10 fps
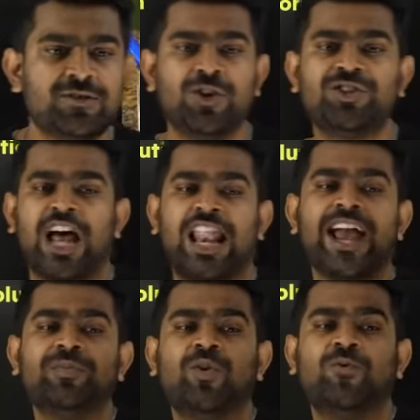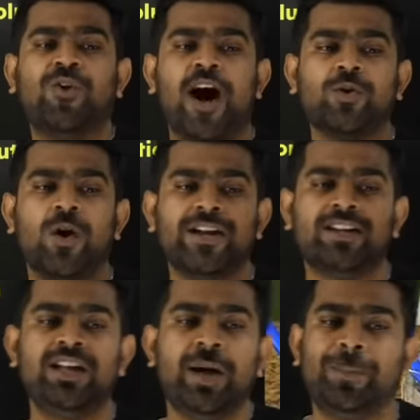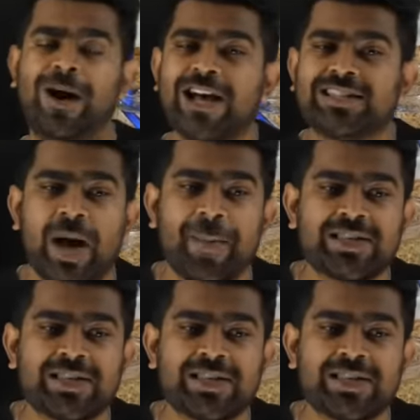So shall I move forward? Maasa